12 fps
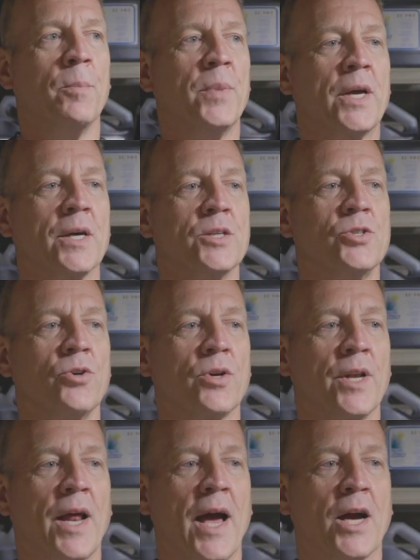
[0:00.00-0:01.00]
because you
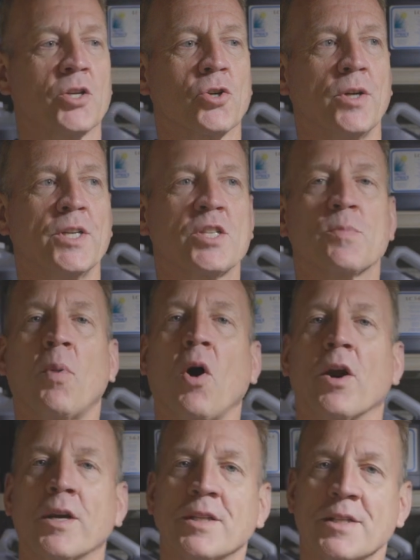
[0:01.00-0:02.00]
can actually
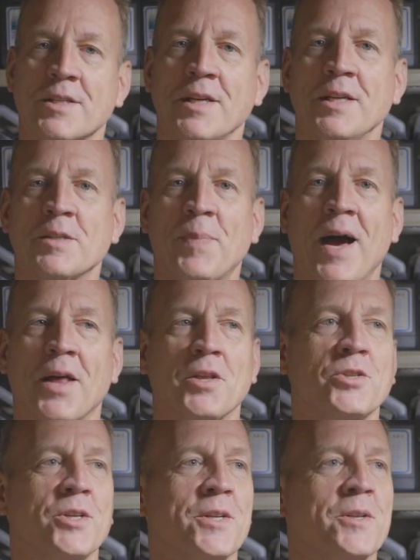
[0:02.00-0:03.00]
spark a disease
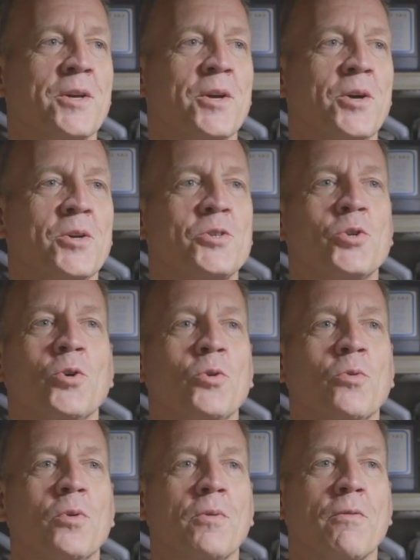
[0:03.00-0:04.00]
pathogen
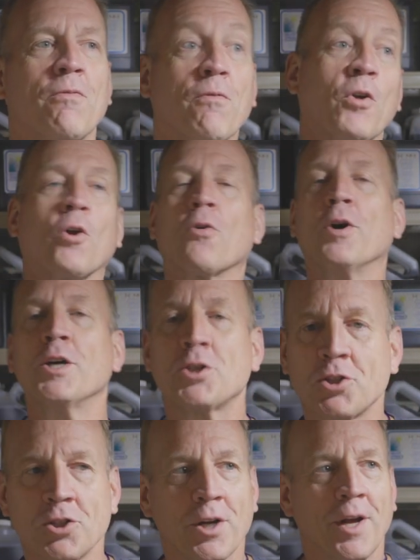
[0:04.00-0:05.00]
to
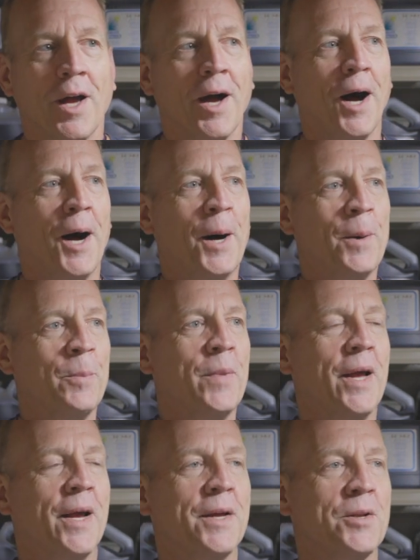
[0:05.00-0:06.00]
flourish
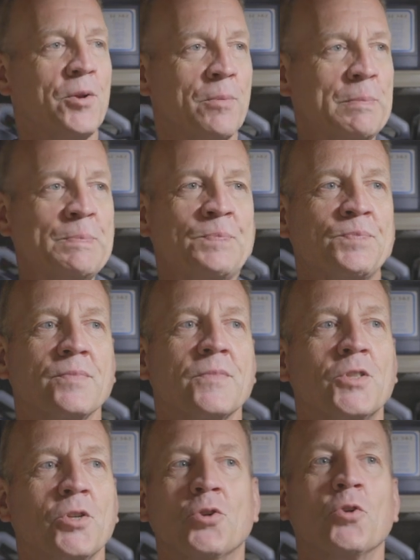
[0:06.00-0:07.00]
and
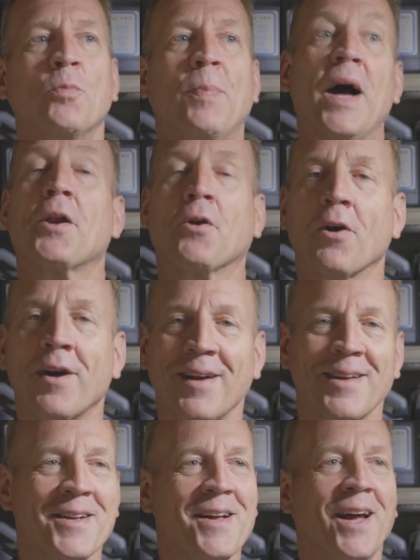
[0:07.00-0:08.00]
to do
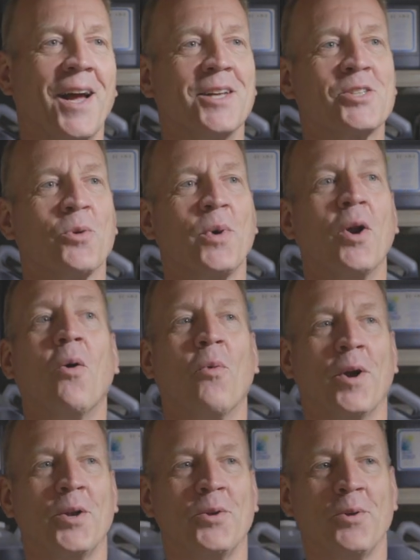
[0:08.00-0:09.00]
better. And so we don't
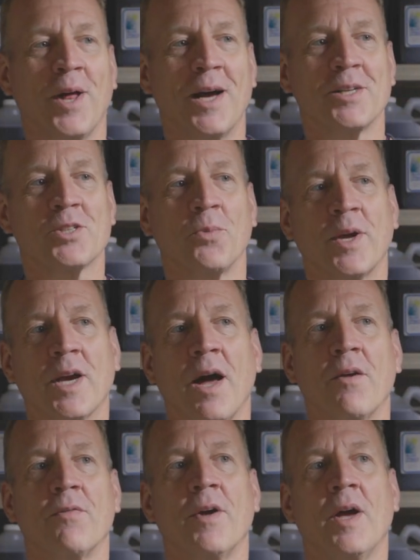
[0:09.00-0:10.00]
want to do that. So we
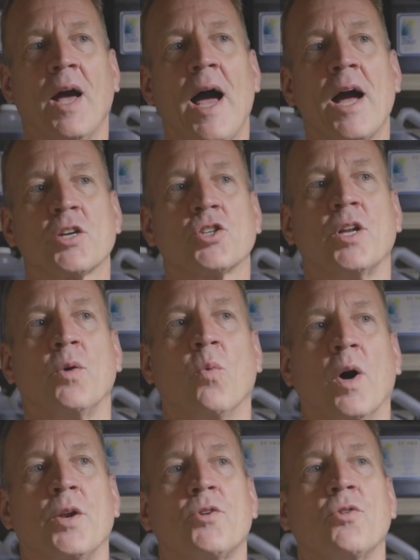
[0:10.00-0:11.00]
kind of actually
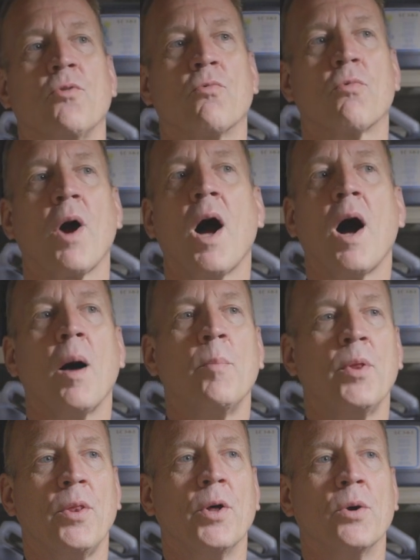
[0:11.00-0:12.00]
want to
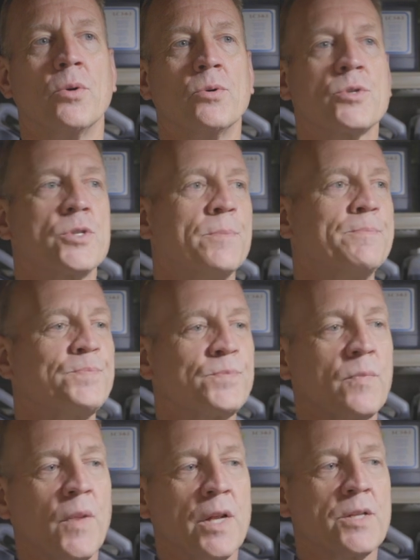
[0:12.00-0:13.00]
rob those
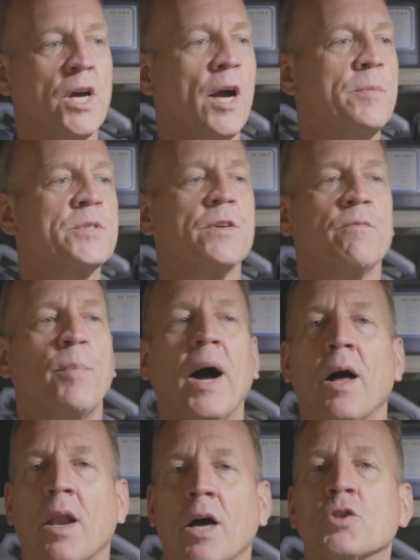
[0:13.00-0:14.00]
types of
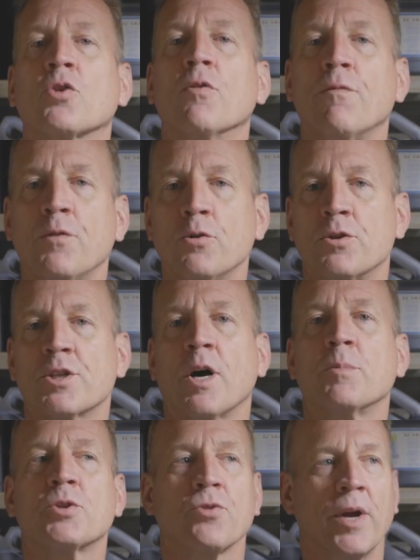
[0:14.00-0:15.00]
biological food
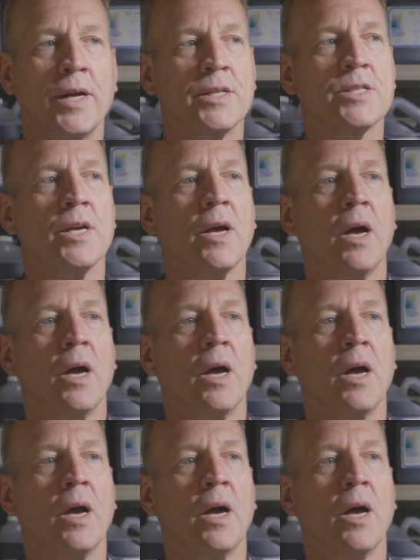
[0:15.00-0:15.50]
substrates